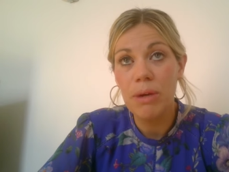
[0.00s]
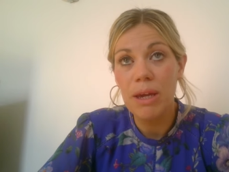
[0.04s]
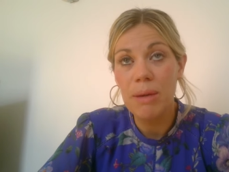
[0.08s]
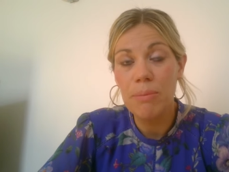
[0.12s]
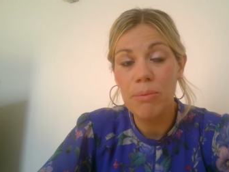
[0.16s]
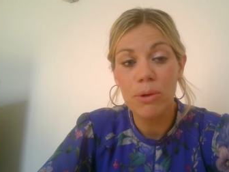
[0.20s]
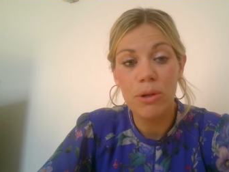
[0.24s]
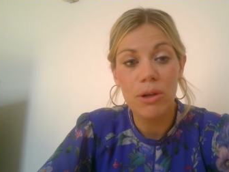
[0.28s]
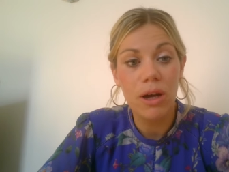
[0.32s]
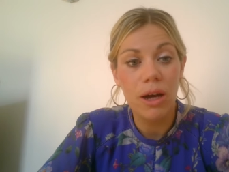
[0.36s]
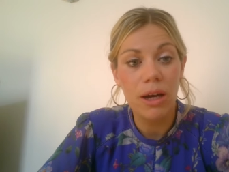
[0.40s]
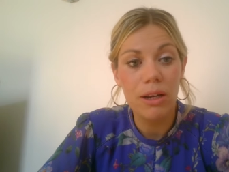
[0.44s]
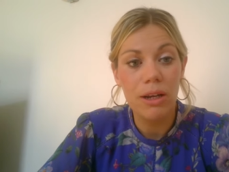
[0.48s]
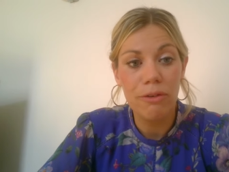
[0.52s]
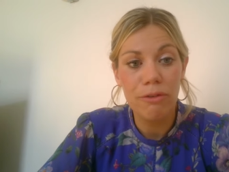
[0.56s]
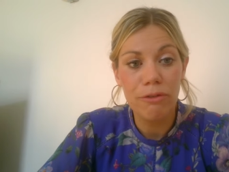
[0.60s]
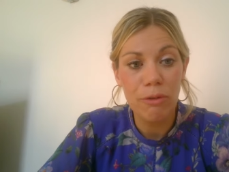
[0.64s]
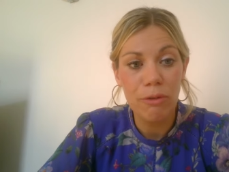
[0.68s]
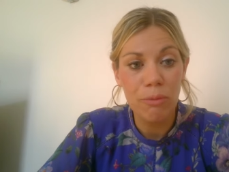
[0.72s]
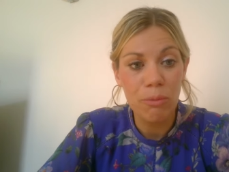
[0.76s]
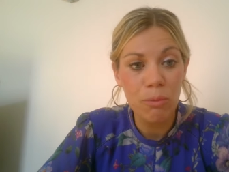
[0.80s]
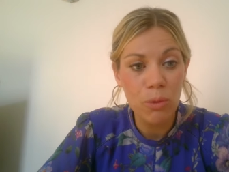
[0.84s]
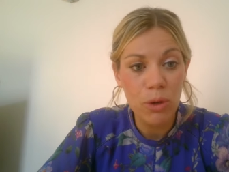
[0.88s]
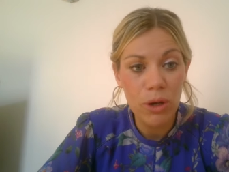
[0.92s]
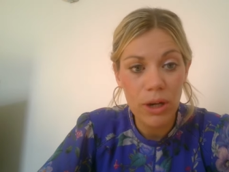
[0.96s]
people kind
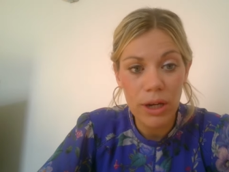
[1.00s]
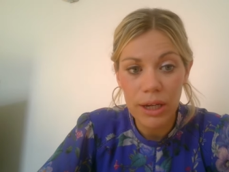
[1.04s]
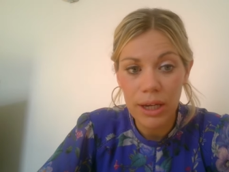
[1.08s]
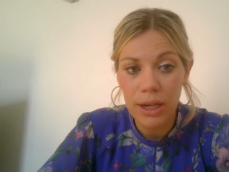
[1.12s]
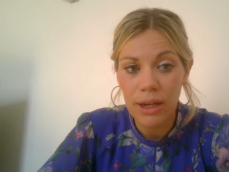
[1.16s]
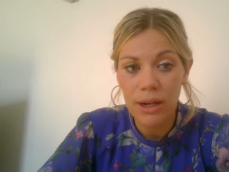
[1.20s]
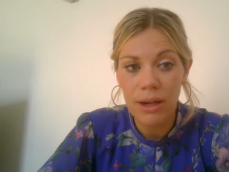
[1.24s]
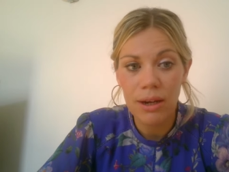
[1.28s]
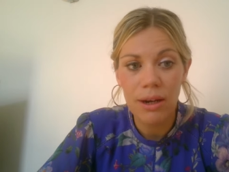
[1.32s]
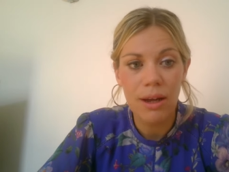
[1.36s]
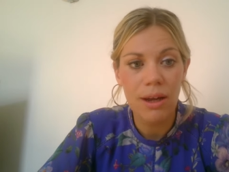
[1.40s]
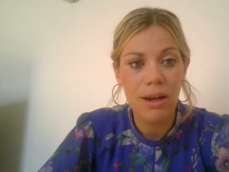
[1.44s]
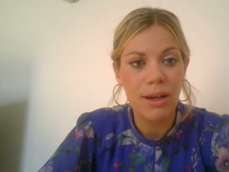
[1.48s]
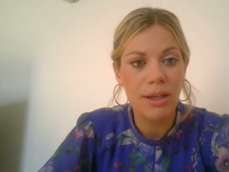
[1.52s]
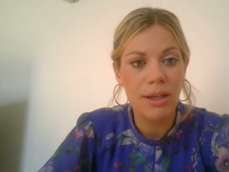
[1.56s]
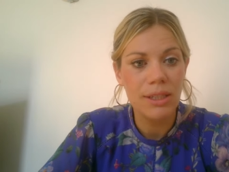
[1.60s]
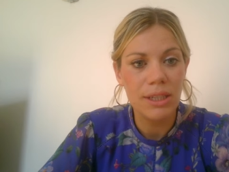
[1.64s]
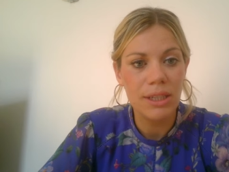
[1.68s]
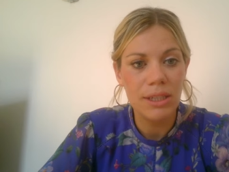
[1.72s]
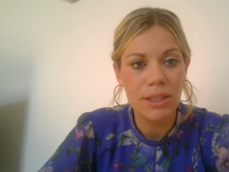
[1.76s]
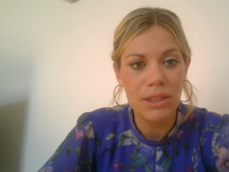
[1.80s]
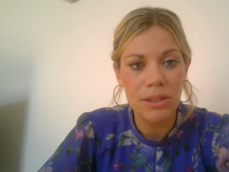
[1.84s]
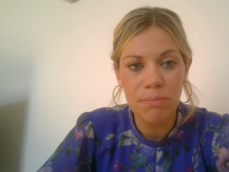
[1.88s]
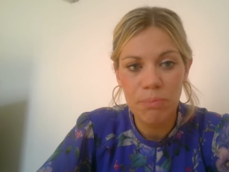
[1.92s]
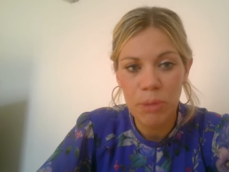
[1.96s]
of from working
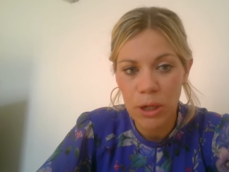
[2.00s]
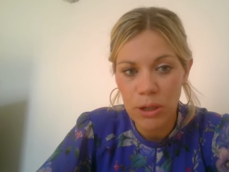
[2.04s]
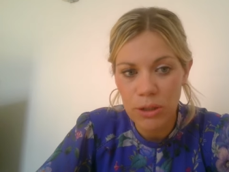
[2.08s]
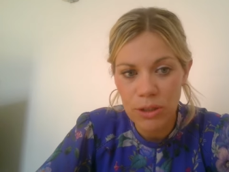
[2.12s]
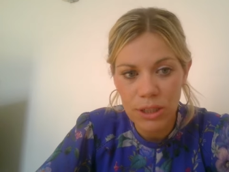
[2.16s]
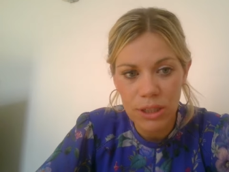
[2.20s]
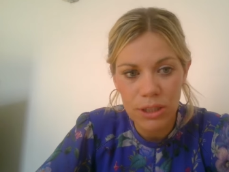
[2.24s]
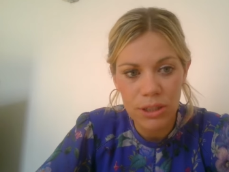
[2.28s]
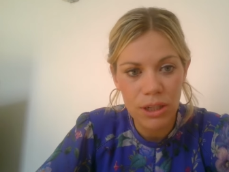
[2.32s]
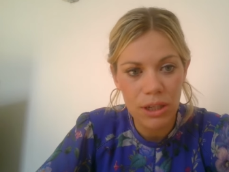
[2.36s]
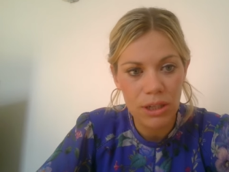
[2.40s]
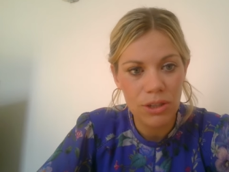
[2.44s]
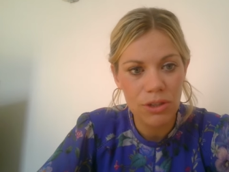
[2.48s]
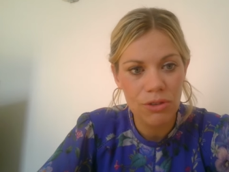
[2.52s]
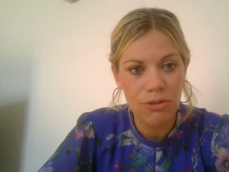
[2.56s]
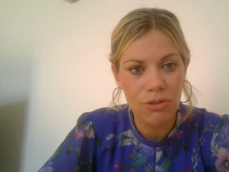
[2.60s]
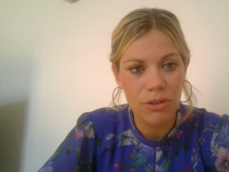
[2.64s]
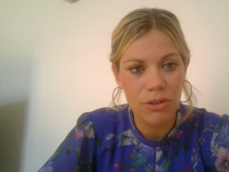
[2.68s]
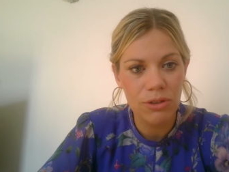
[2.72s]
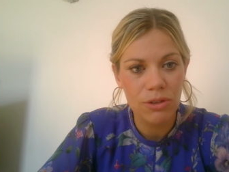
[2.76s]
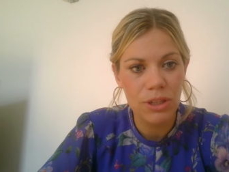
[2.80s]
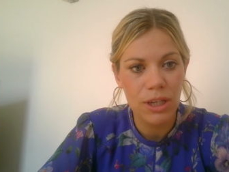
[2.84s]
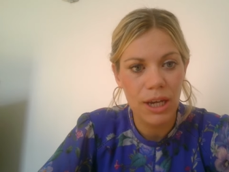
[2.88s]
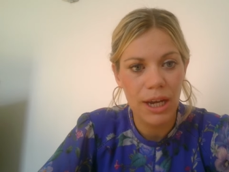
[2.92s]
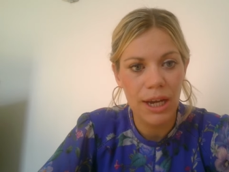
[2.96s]
class in
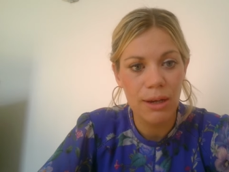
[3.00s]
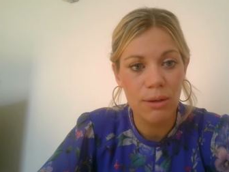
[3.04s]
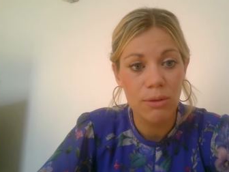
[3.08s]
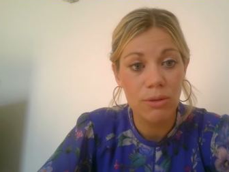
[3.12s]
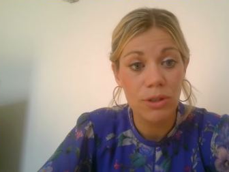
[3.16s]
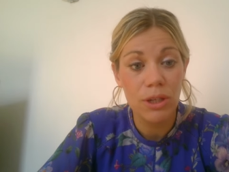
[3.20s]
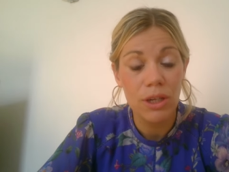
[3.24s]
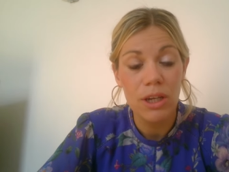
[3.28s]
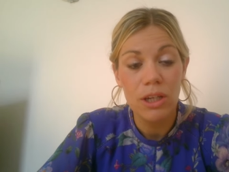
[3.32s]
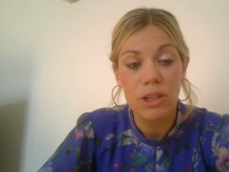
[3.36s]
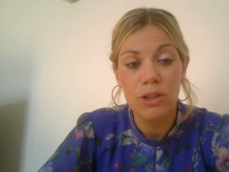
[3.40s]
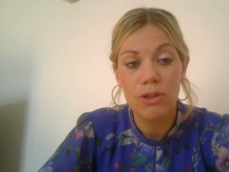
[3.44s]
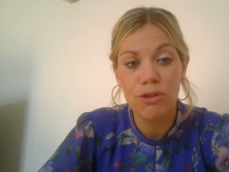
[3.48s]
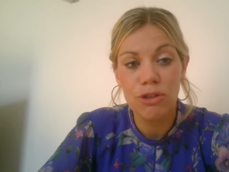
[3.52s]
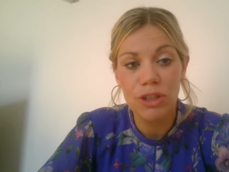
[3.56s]
post-industrial towns,